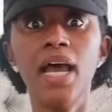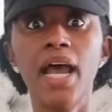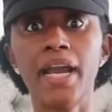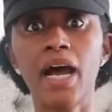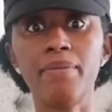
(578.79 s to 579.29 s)

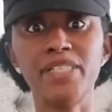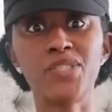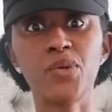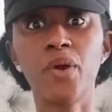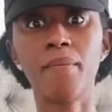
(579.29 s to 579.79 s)
and I'll be
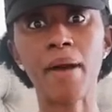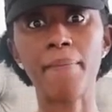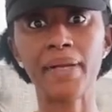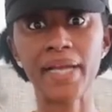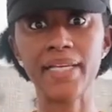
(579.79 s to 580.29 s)
storing my
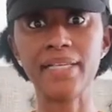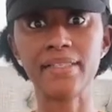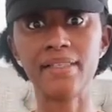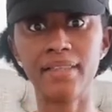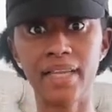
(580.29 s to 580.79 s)

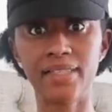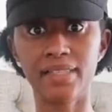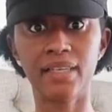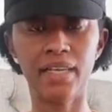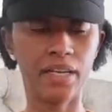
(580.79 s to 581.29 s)
blankets and
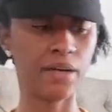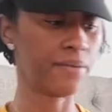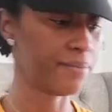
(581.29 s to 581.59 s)
things in here.